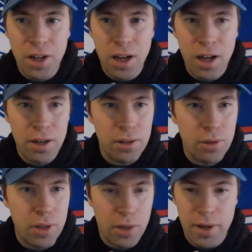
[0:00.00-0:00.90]
On New
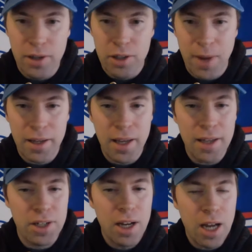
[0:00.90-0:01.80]
York Rangers
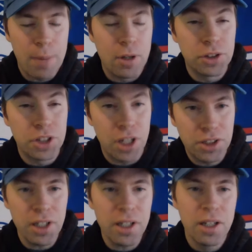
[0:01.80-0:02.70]
podcast. I'm your host, John
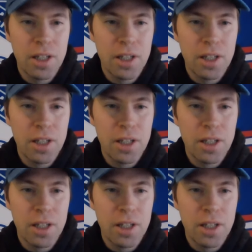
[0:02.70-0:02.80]
Chick.